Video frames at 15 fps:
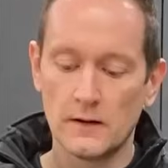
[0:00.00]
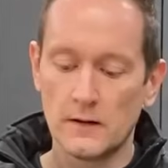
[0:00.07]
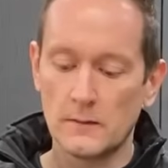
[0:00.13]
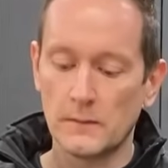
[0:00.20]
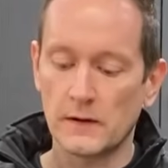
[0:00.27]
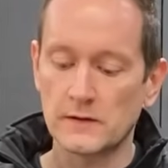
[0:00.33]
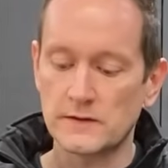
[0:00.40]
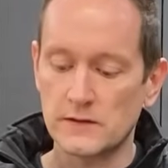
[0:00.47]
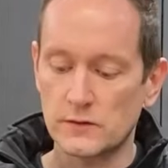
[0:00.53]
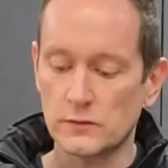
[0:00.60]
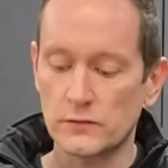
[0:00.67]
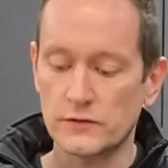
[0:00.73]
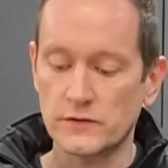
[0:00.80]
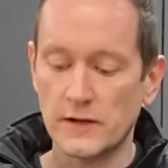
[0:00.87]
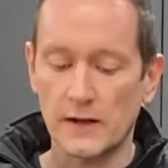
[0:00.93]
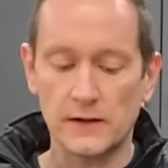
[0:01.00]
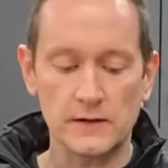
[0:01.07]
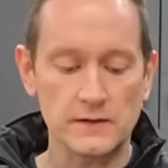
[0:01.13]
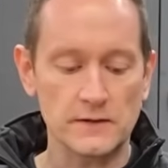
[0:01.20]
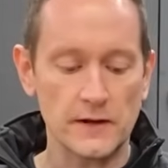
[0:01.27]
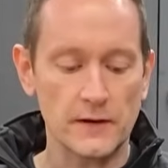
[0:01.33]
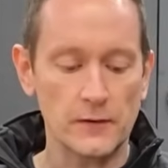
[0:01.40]
because it's all stainless
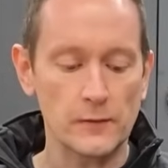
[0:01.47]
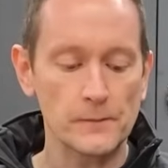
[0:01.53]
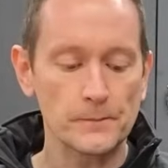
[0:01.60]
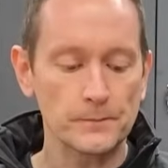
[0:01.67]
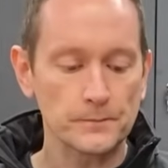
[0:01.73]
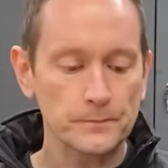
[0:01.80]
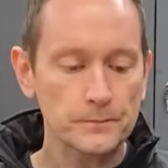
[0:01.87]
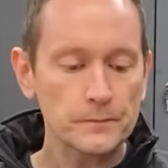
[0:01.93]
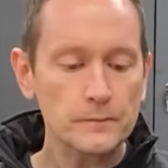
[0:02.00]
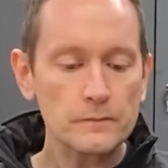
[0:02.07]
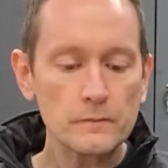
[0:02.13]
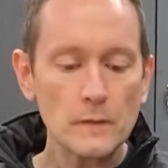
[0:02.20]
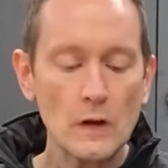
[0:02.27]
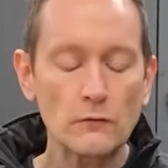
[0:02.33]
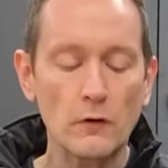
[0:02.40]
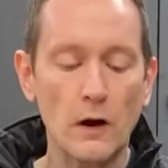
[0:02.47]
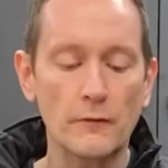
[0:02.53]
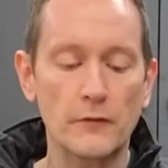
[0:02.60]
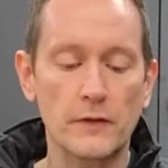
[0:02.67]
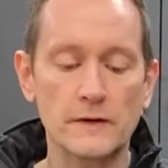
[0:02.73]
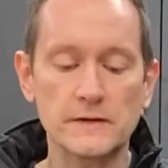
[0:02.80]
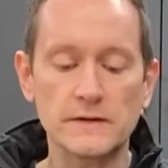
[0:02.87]
steel rather
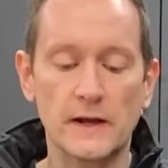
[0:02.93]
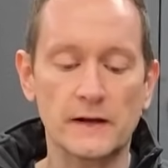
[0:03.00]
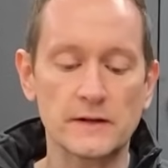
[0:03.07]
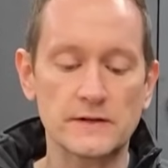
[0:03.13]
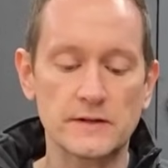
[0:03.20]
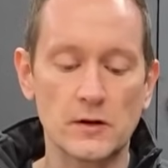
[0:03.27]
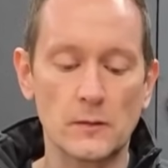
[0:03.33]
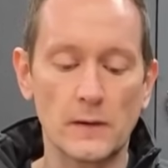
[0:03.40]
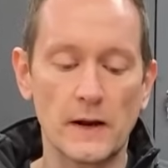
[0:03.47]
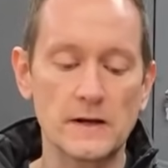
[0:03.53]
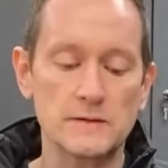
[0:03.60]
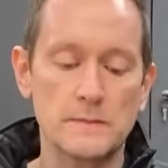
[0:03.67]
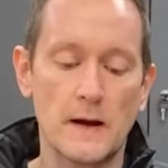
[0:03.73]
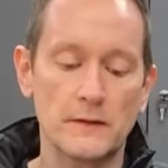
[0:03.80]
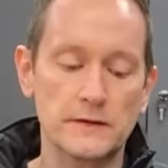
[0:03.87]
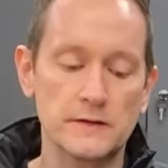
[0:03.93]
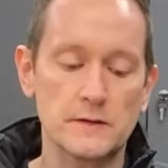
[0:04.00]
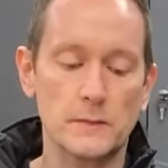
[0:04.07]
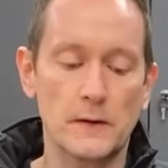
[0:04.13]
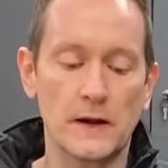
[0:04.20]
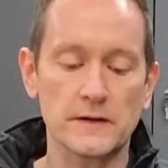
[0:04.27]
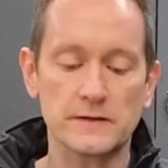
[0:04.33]
than stainless steel blades mounted to
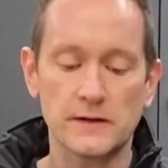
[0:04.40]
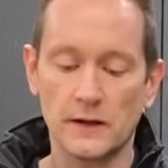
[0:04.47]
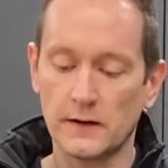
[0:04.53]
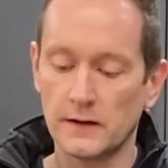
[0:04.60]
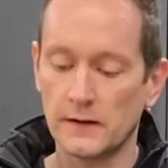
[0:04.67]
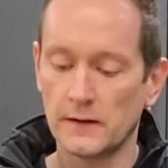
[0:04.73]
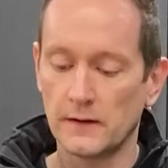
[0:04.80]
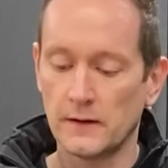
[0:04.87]
plastic.